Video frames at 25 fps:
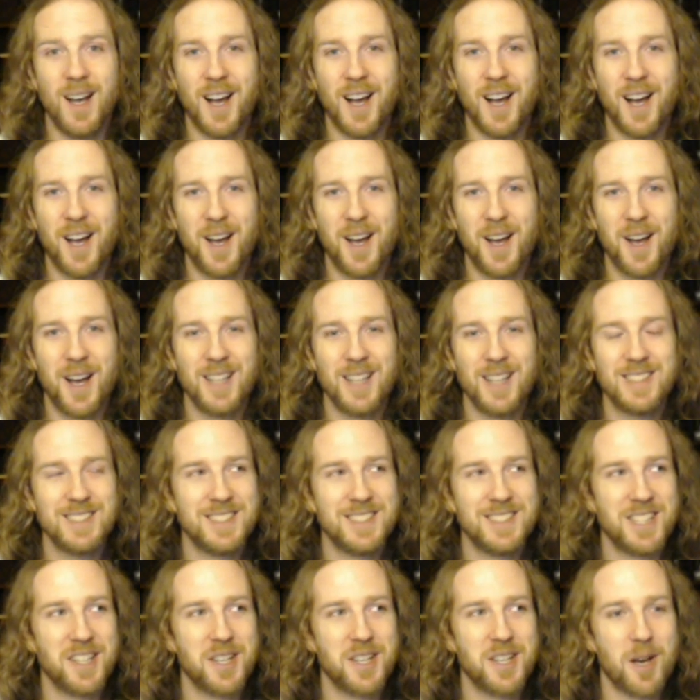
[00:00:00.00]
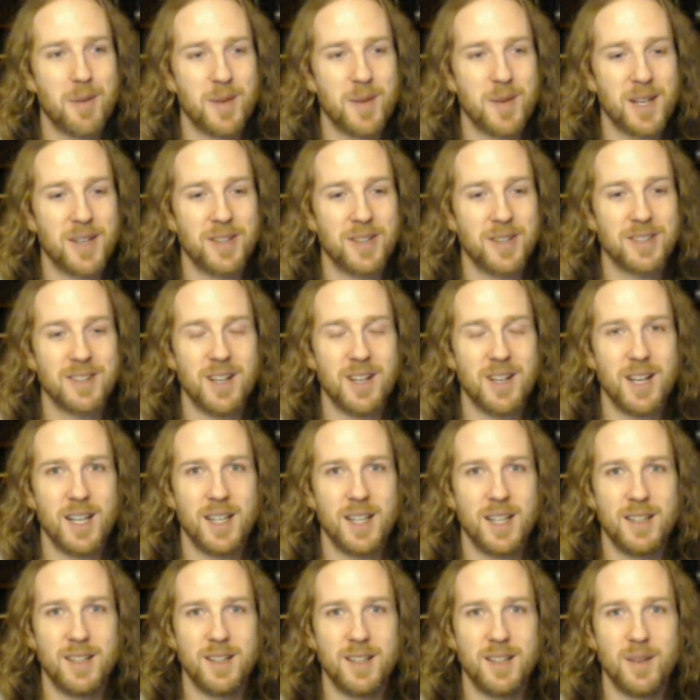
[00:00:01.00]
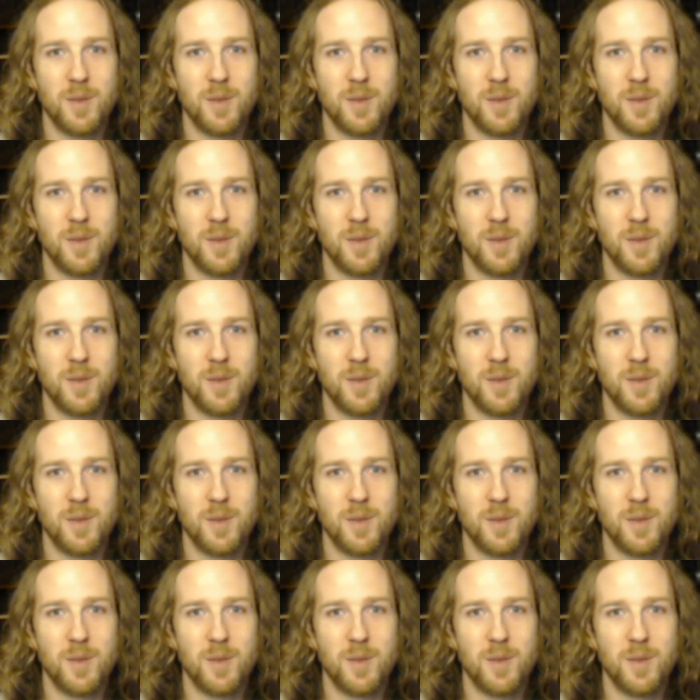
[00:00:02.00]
I did see a comic online